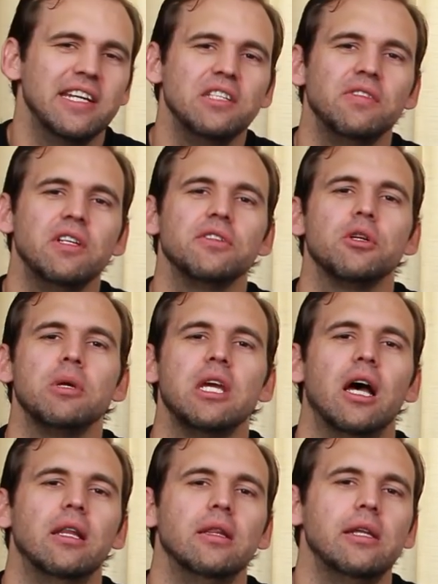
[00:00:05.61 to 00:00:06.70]
Today's video is going to be
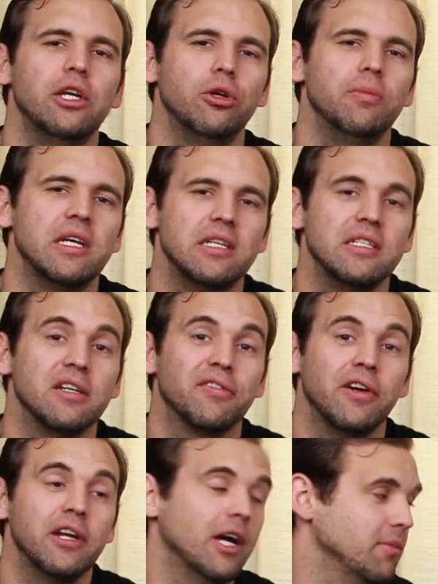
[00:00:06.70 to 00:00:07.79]
a little bit
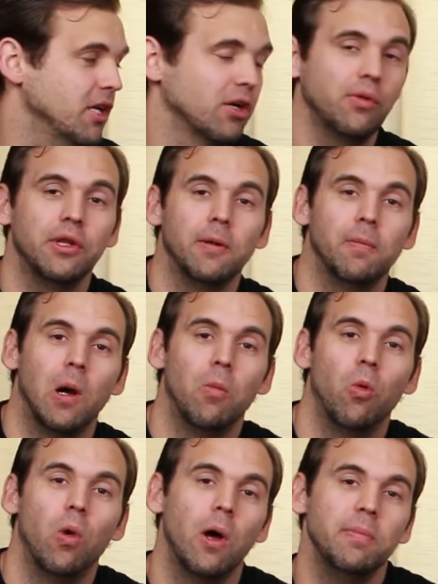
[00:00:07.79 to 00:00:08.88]
different. I'm here with the
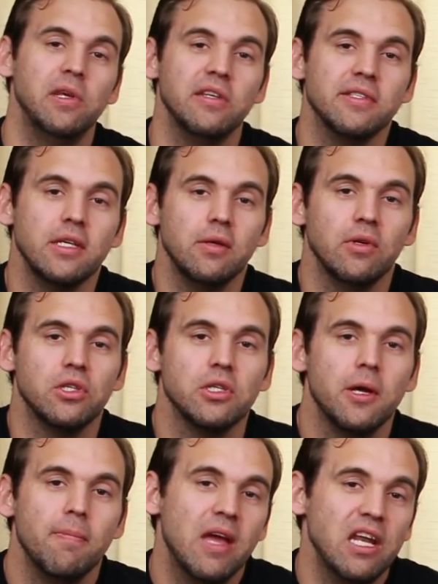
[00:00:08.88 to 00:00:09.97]
Bubble Wall P C, which
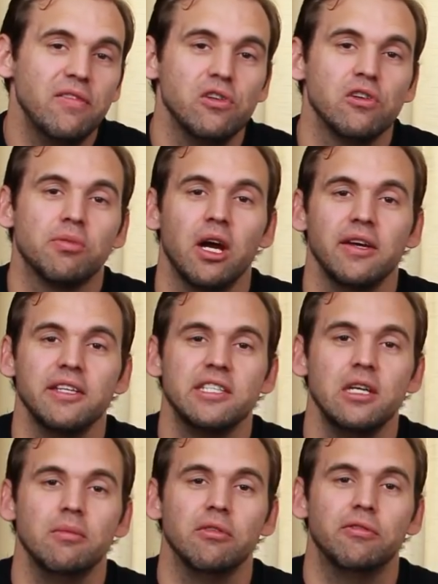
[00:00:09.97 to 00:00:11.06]
many of you have probably
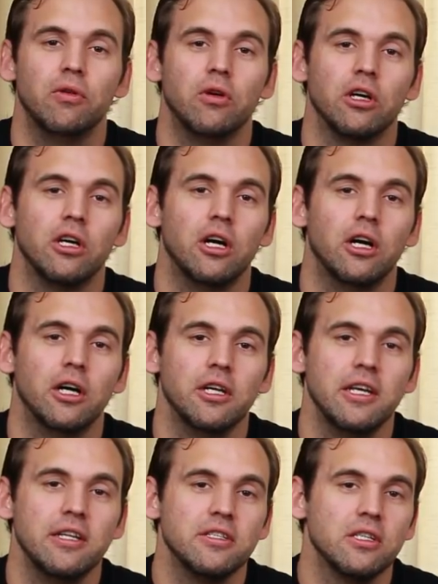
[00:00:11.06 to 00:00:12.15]
seen before on
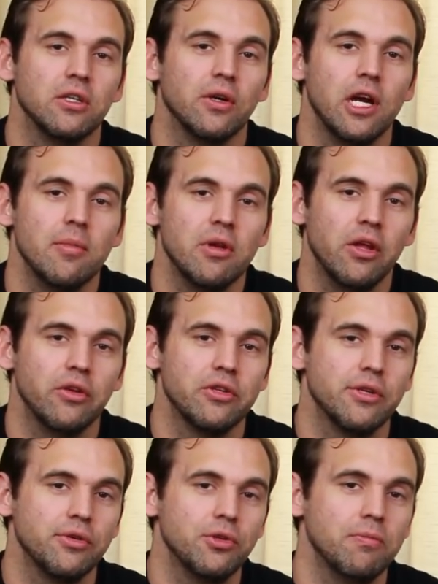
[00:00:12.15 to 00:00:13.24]
Instagram and other
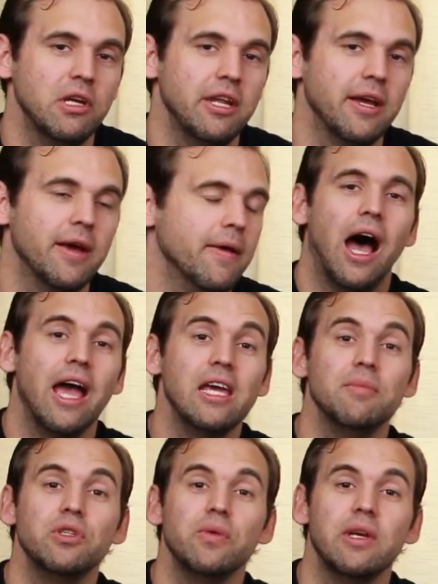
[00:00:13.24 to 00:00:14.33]
social media. I
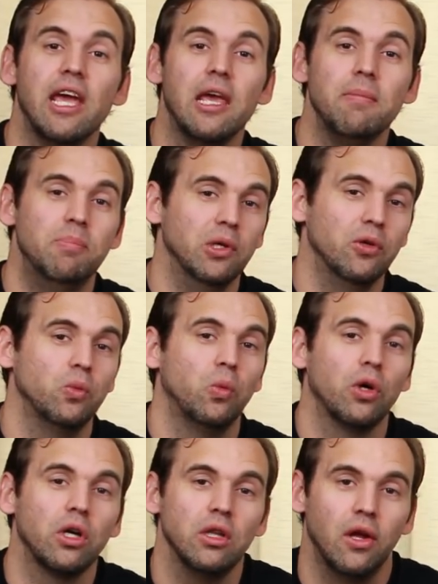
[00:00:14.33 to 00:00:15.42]
am doing a build
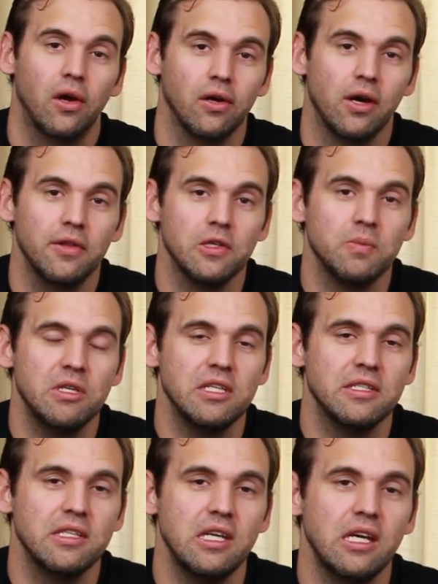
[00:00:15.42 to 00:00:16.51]
work log on this P
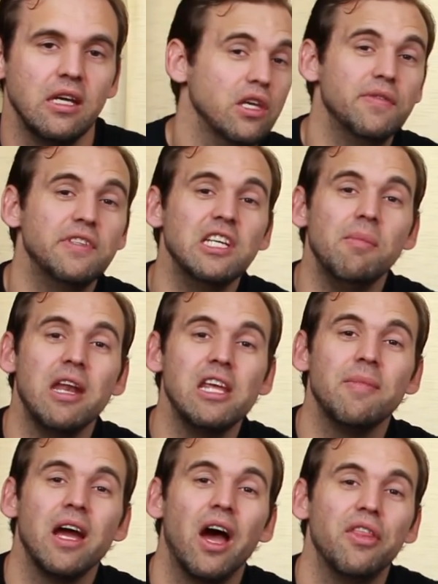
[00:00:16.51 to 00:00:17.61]
C. You've seen many
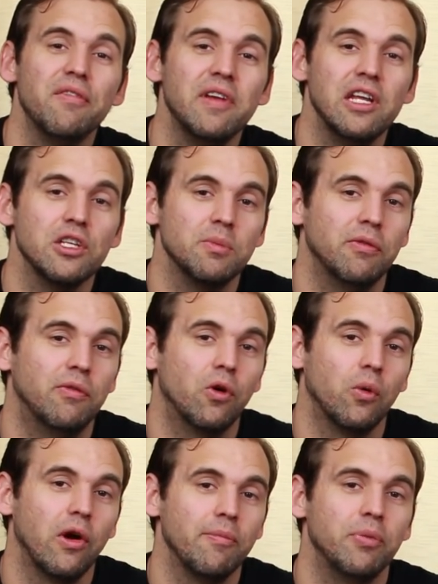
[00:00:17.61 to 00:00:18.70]
of my other videos
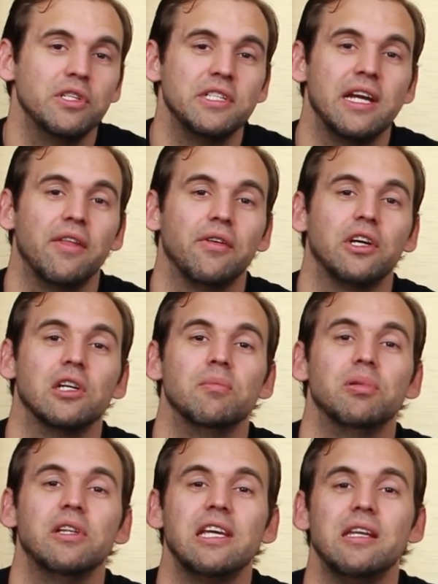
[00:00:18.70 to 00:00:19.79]
before where I've put together
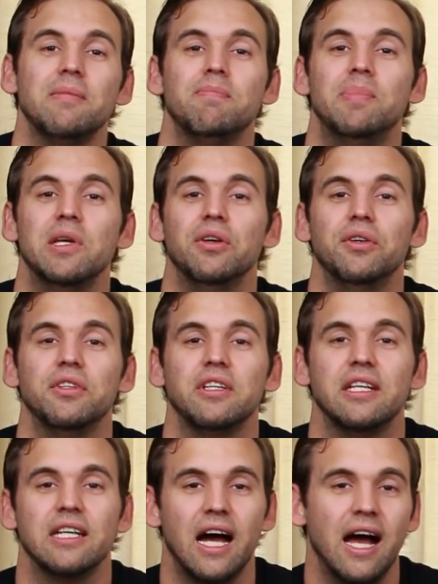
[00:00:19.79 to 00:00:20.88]
complete
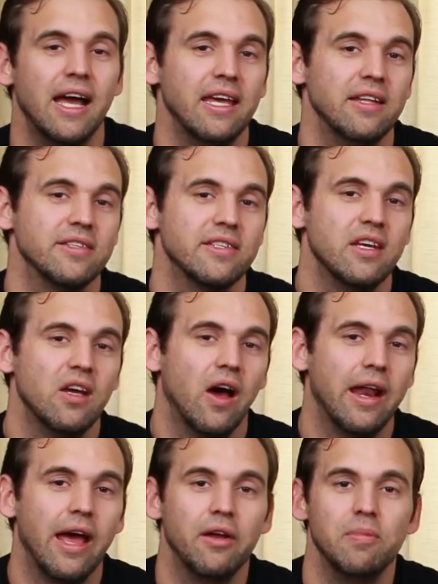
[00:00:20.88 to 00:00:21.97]
build guides
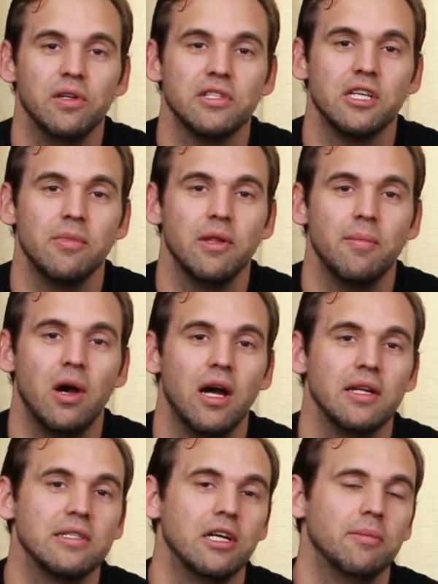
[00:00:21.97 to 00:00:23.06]
on how to build some of the
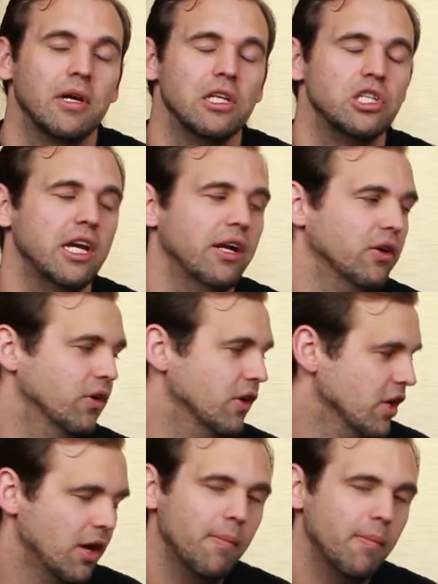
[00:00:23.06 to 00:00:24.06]
mods on my channel.